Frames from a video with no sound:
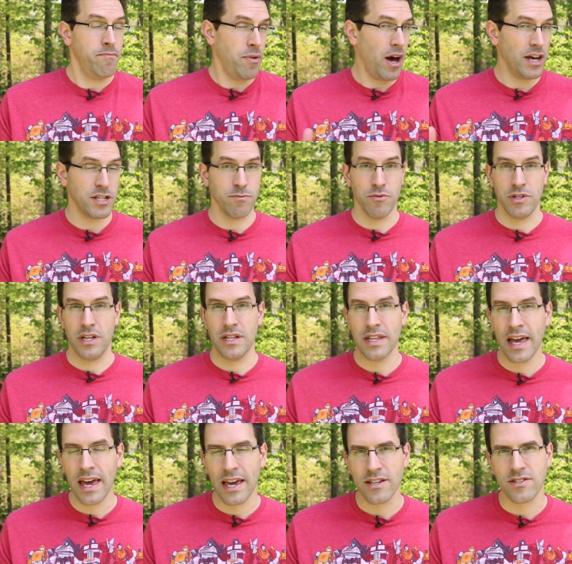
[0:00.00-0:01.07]
possible
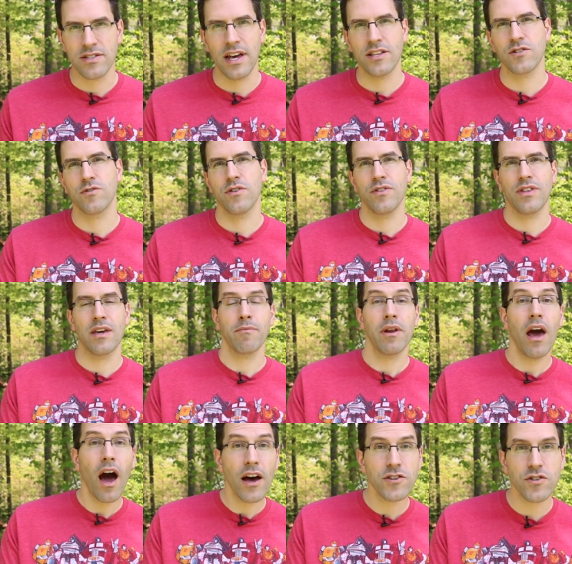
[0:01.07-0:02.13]
delays and that sort of thing.
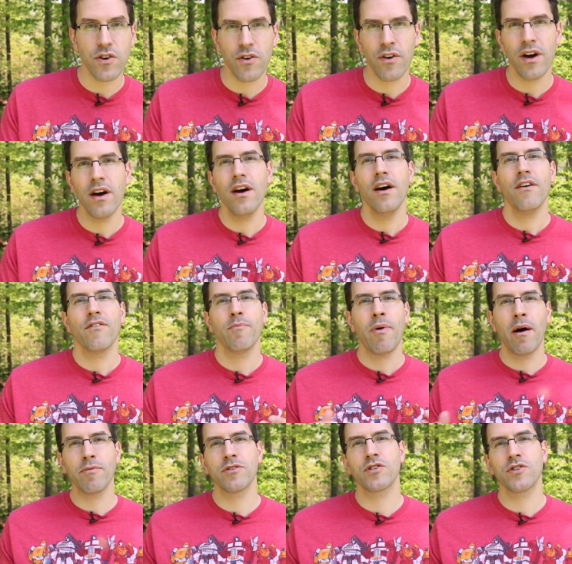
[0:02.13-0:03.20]
But also for
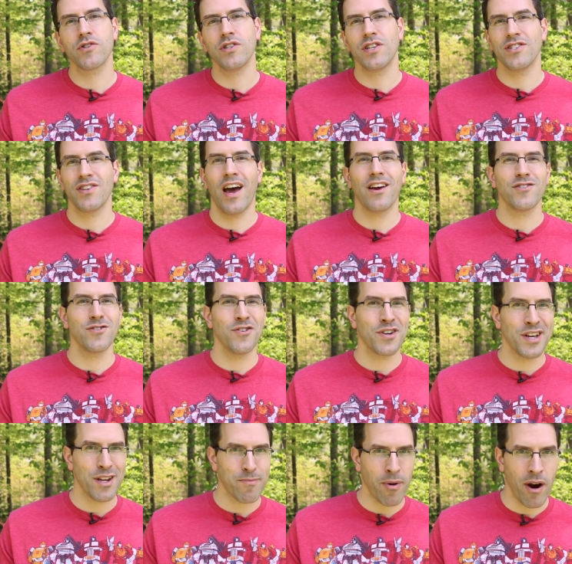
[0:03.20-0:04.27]
publishers and designers
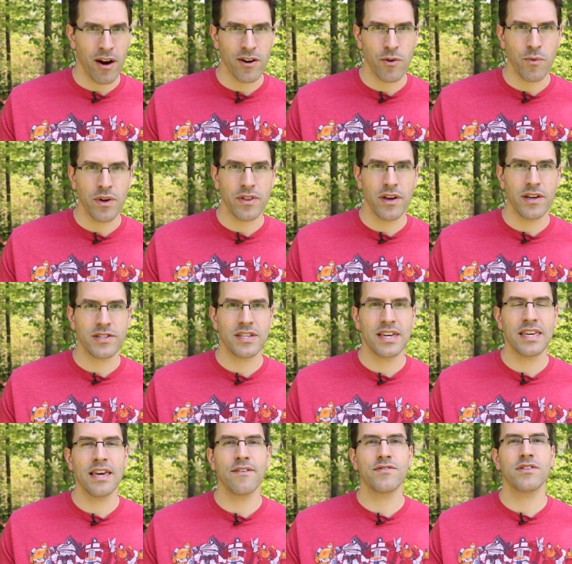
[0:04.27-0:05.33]
looking to partner with us,
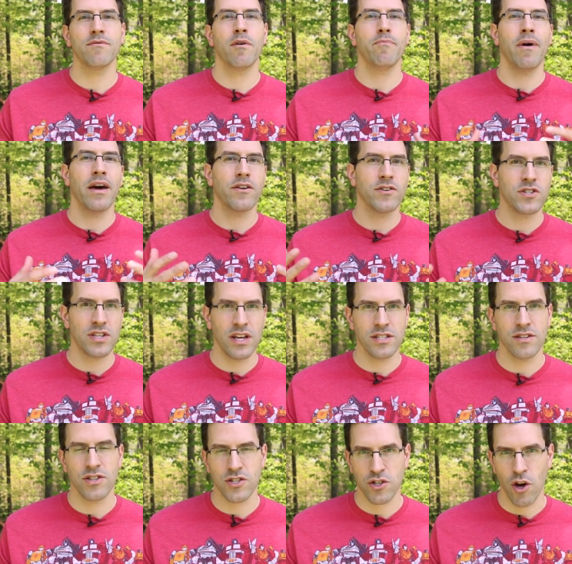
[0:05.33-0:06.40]
it gives them a better
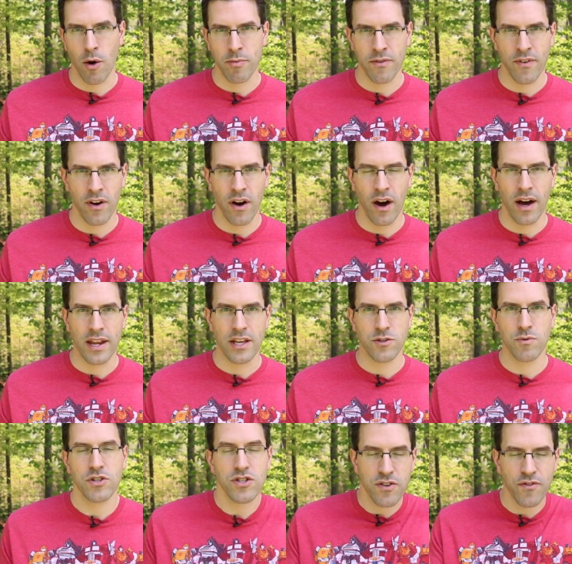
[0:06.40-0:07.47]
sense of the scope of our
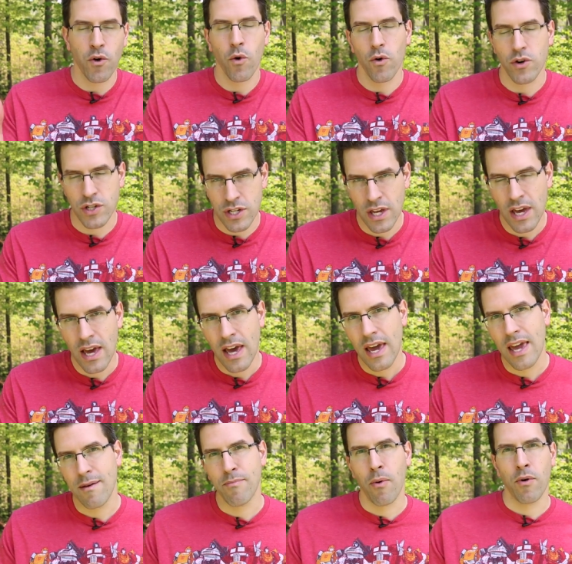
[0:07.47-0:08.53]
audience, which is of course
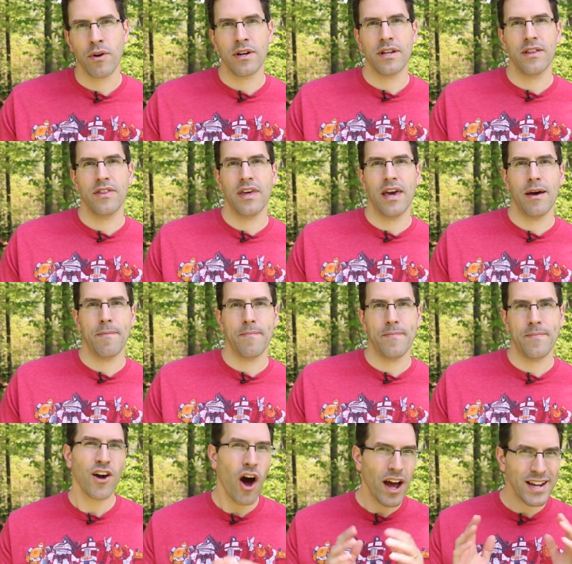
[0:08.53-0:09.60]
important to them.
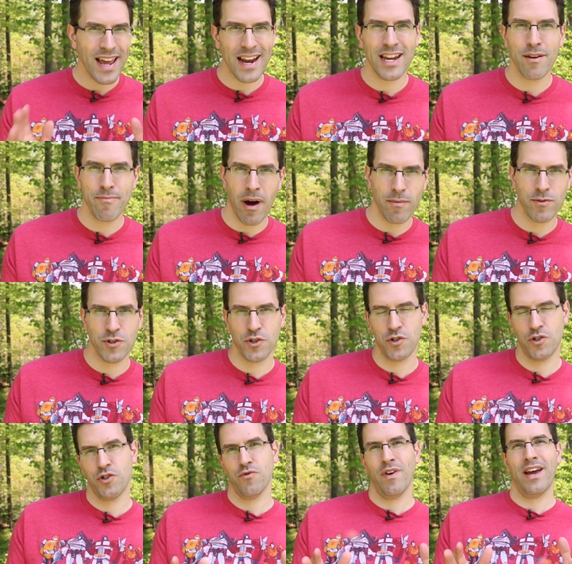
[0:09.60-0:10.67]
Contacting
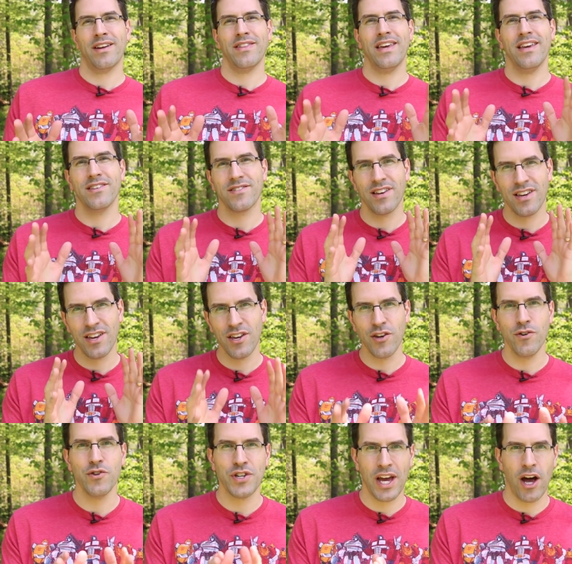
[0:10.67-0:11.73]
publishers directly is a
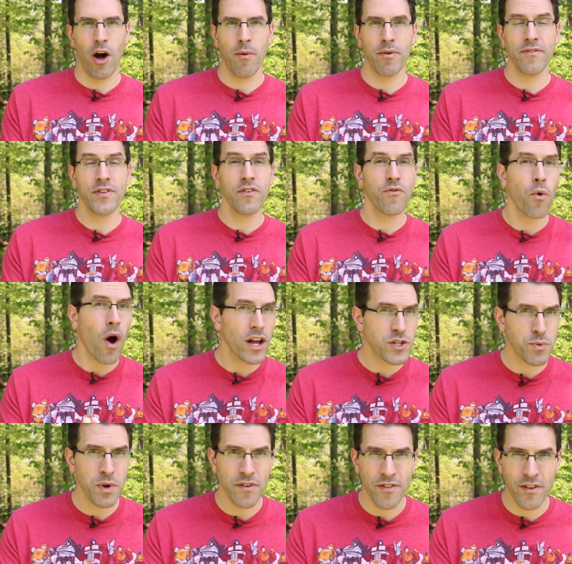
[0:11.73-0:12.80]
huge help. If you've
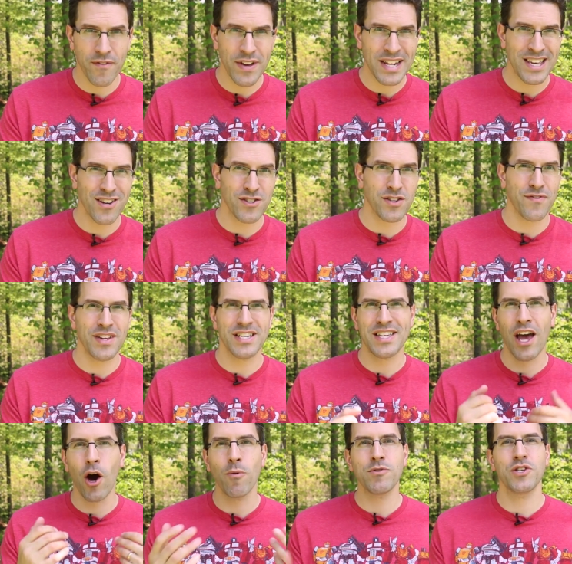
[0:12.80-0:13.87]
watched one of our videos, if it has
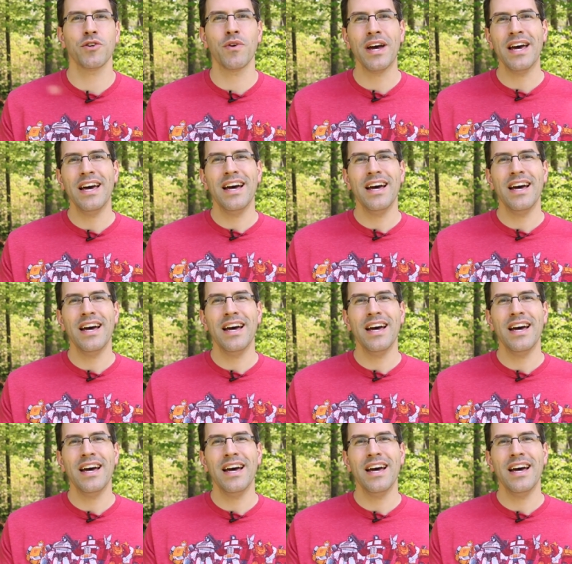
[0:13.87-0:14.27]
helped you